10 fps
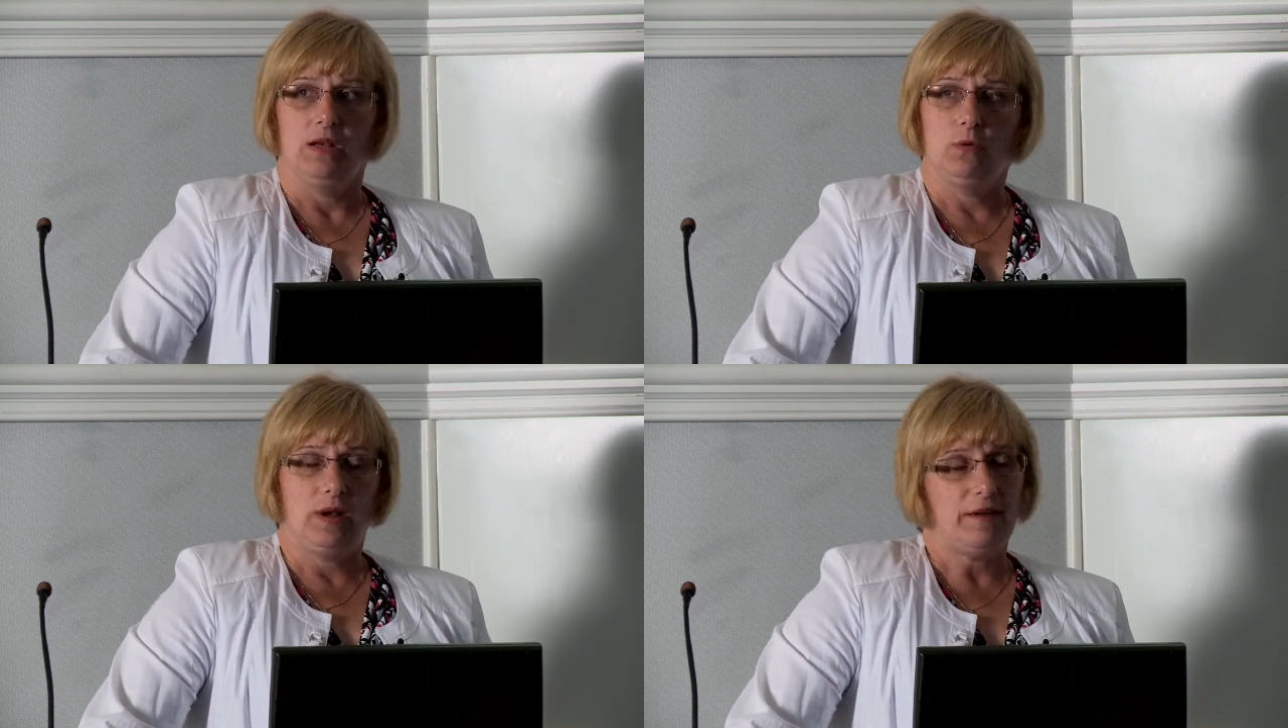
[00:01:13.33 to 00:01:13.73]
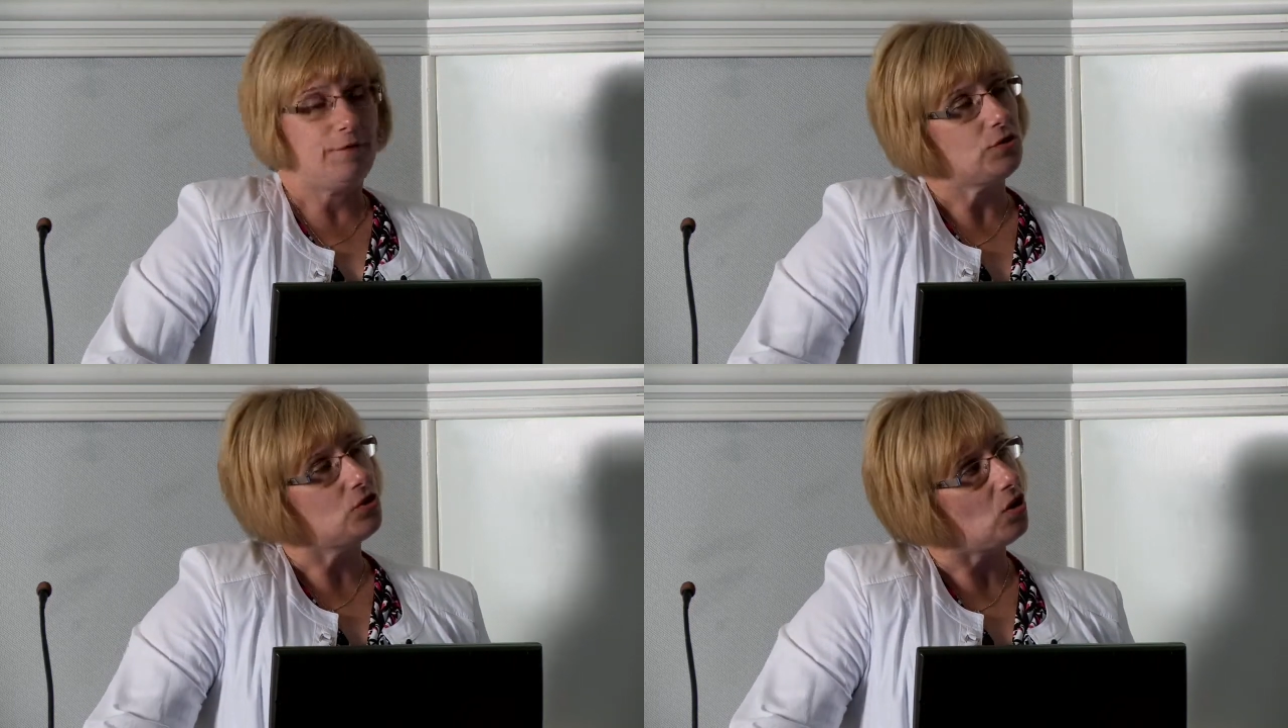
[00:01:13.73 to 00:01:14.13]
And when I
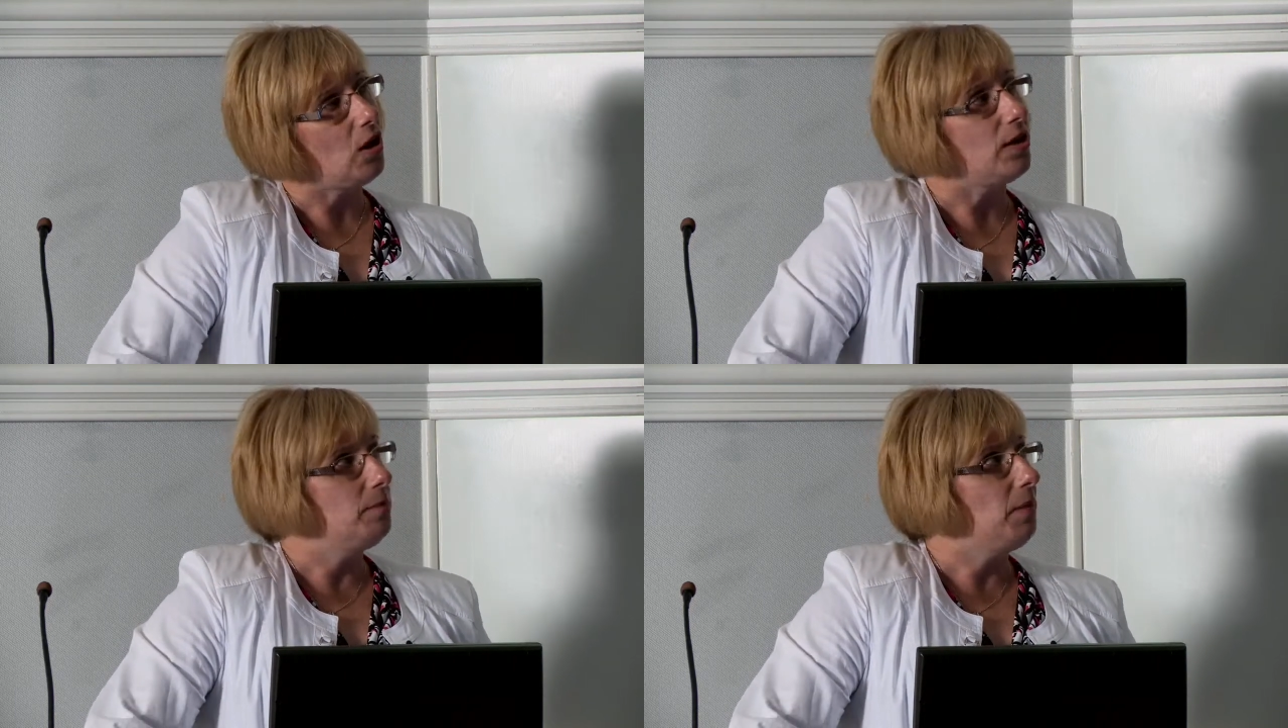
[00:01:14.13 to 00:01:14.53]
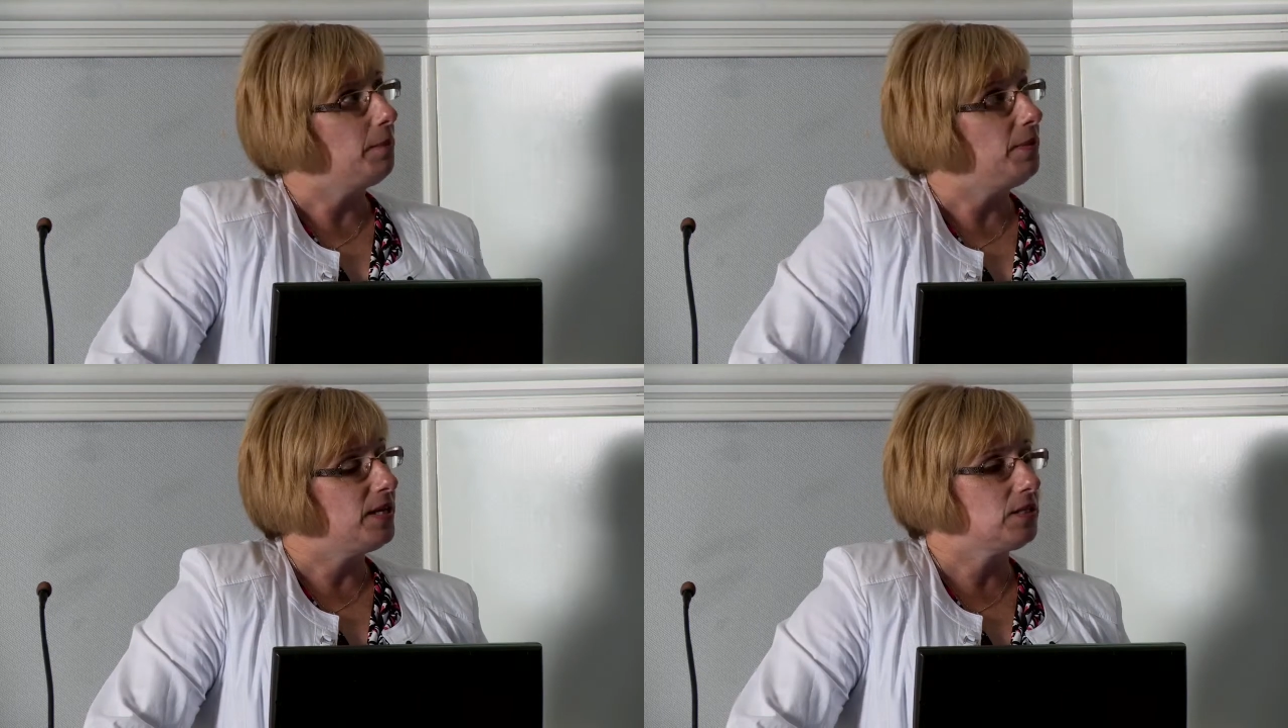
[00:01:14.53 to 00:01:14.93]
first started my
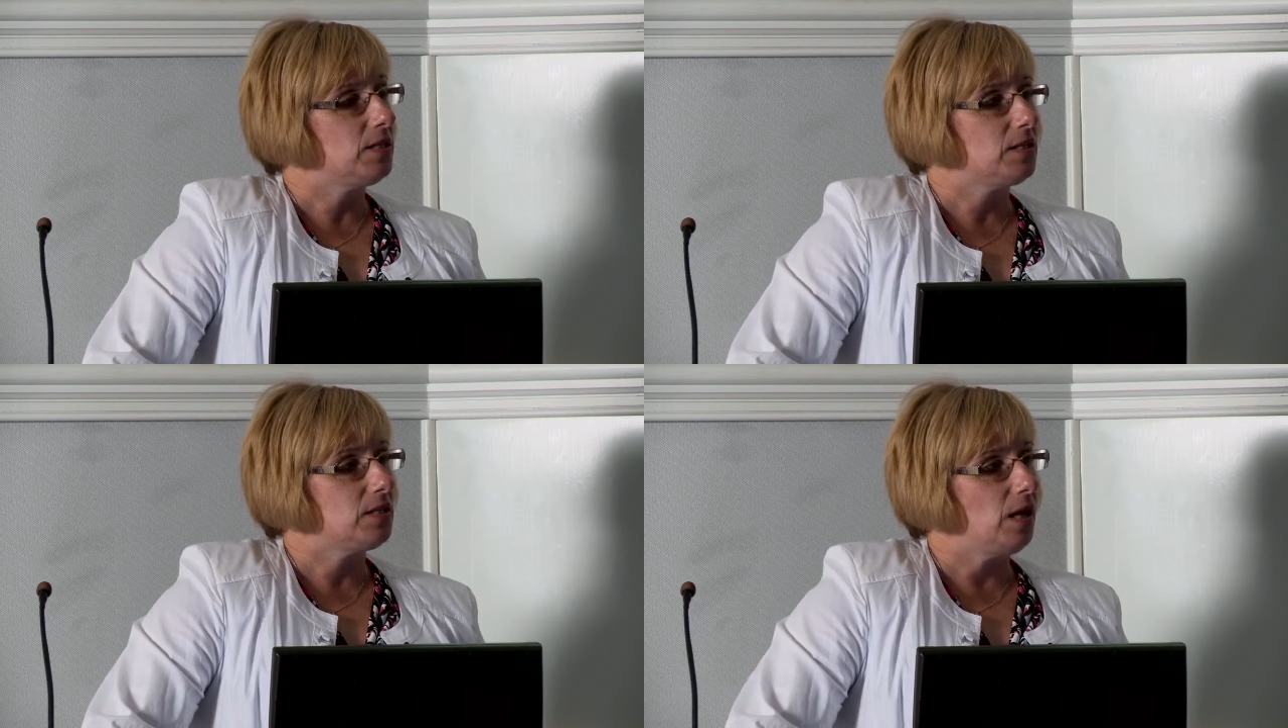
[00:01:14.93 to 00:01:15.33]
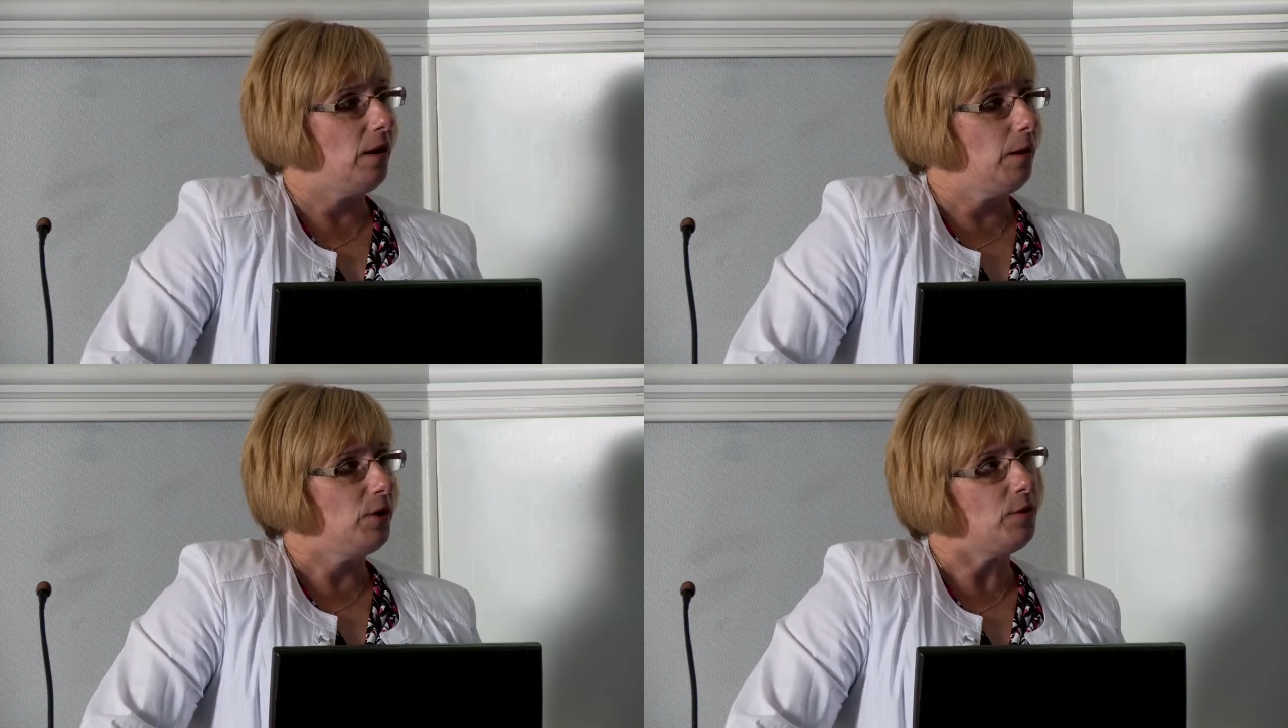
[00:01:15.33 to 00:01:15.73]
business,
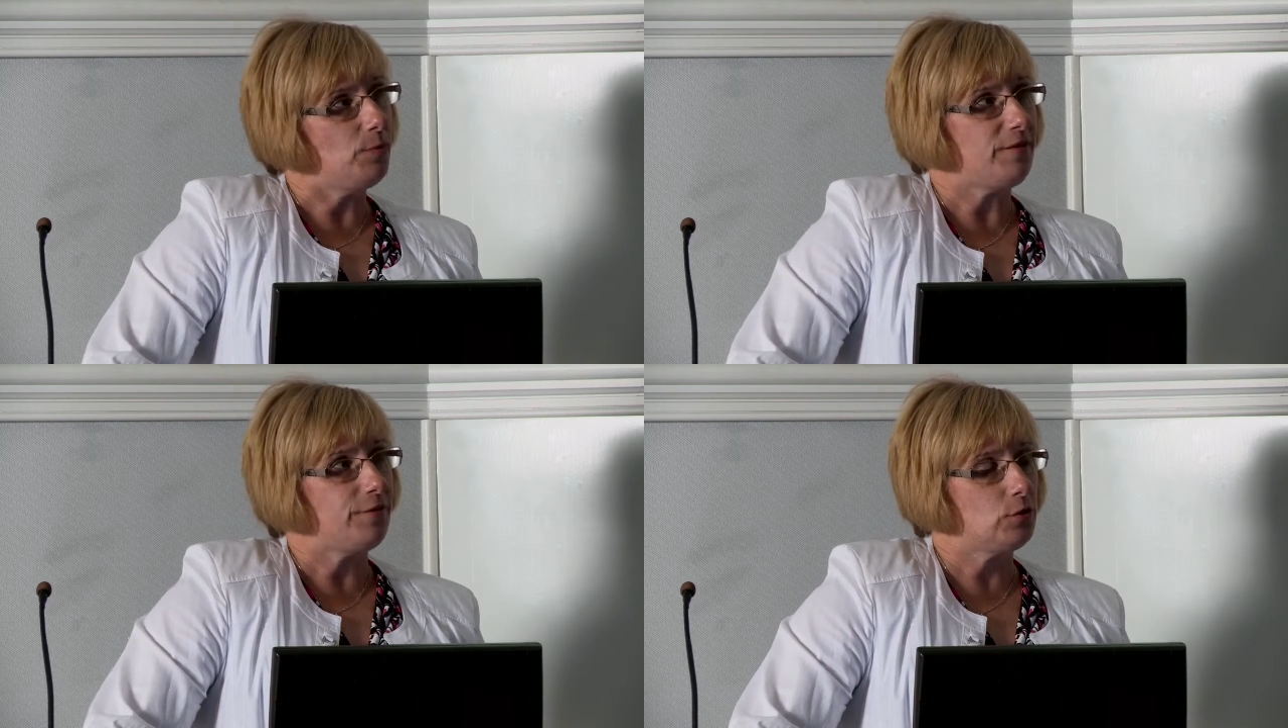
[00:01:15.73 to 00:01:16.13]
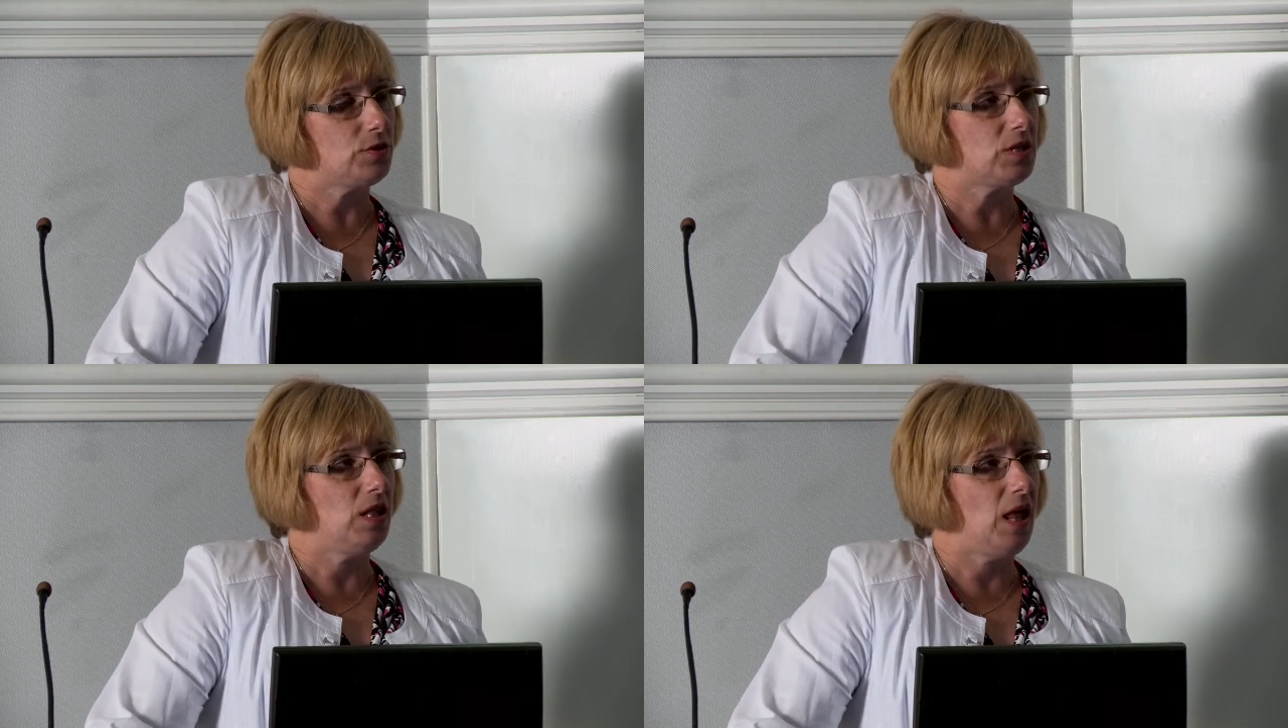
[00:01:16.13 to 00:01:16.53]
one of my
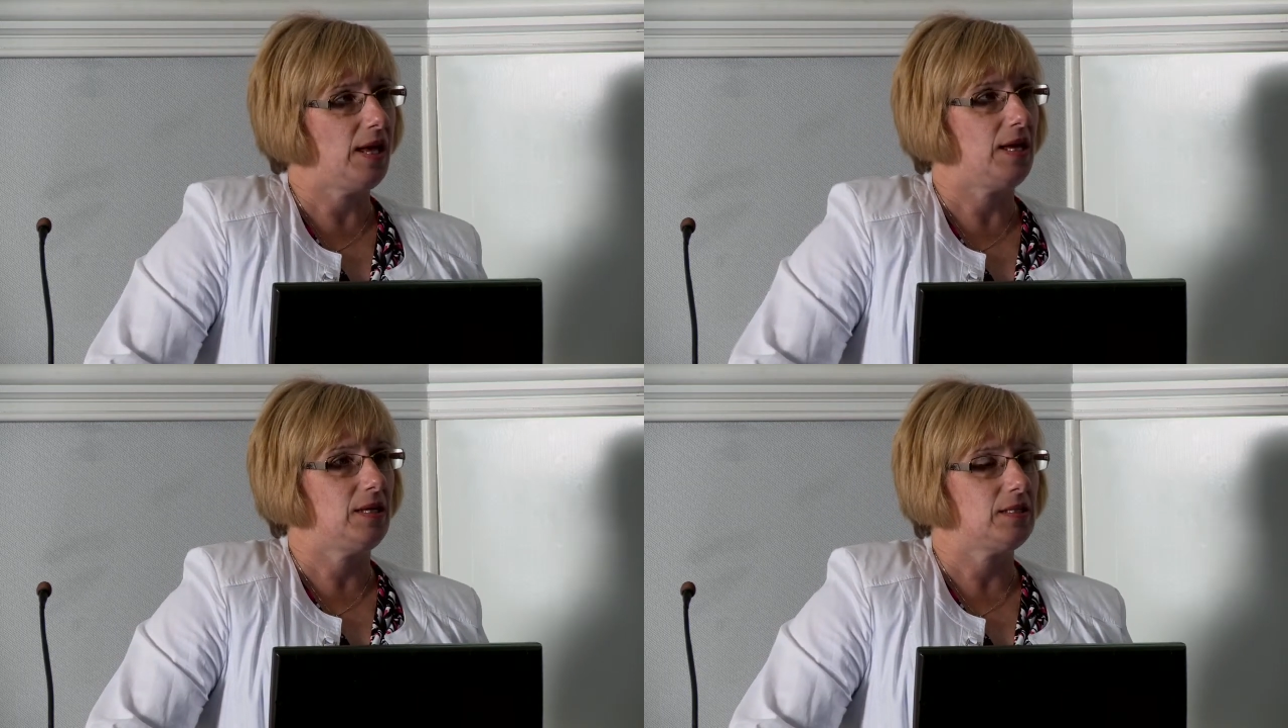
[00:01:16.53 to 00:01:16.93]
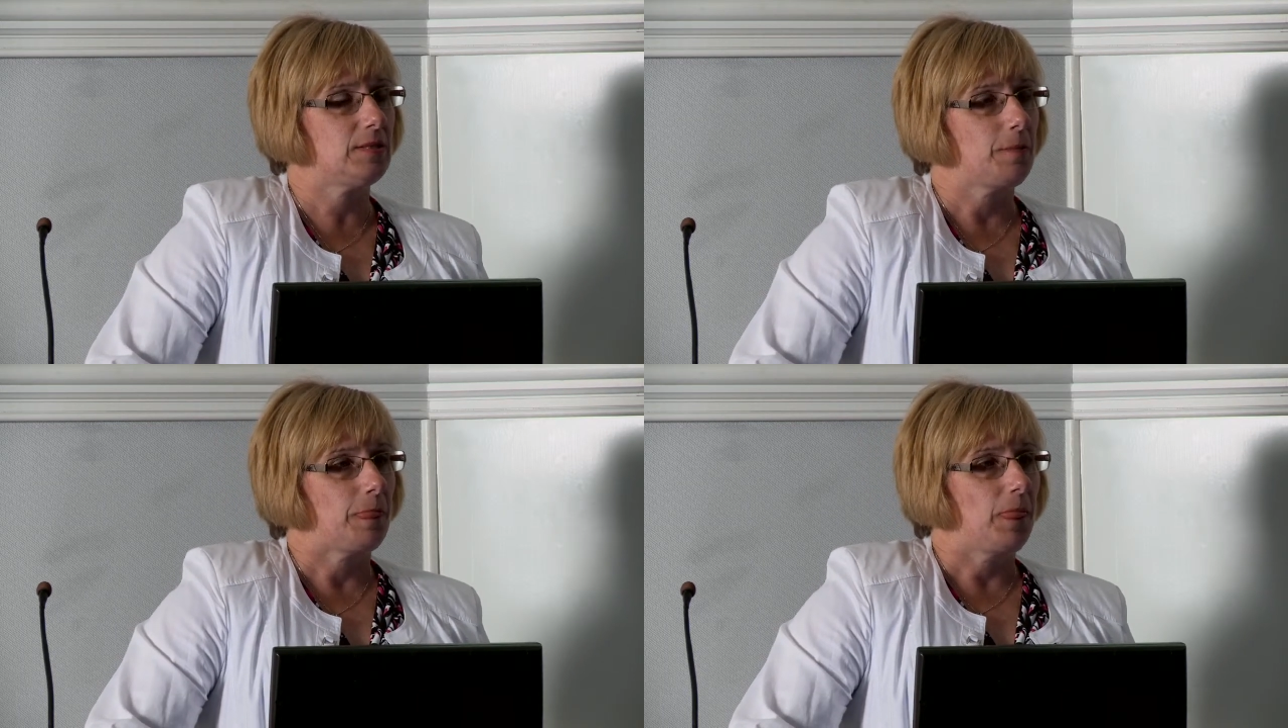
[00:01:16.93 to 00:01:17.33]
first clients